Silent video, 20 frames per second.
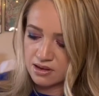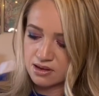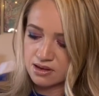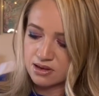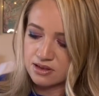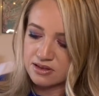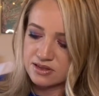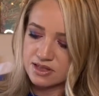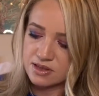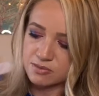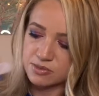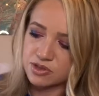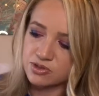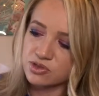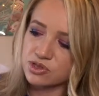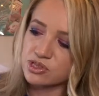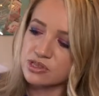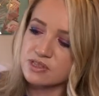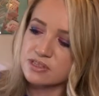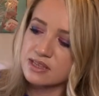some
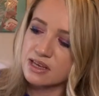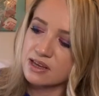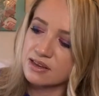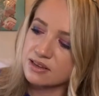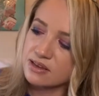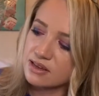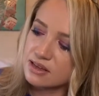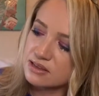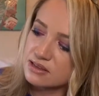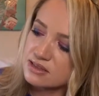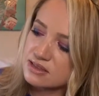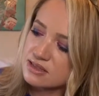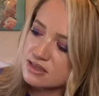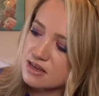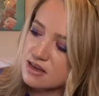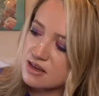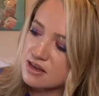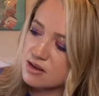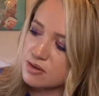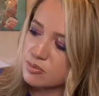neutrals and then
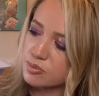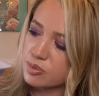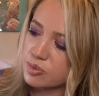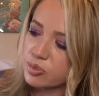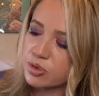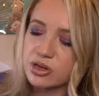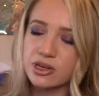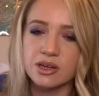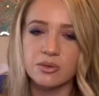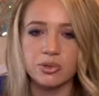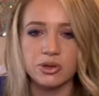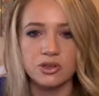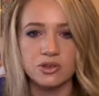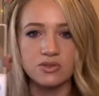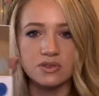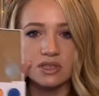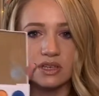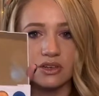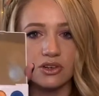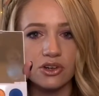some pretty blues
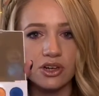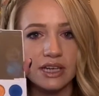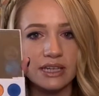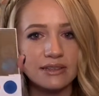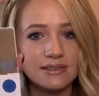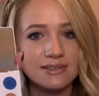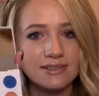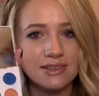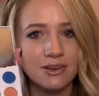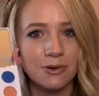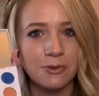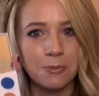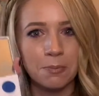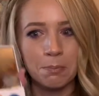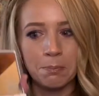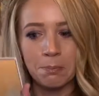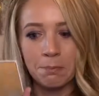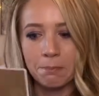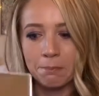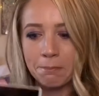and greens. So
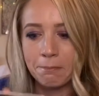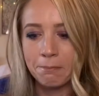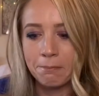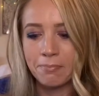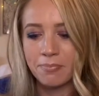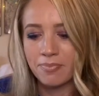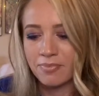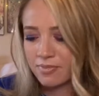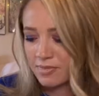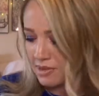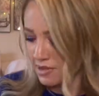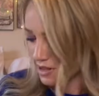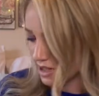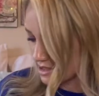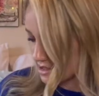that's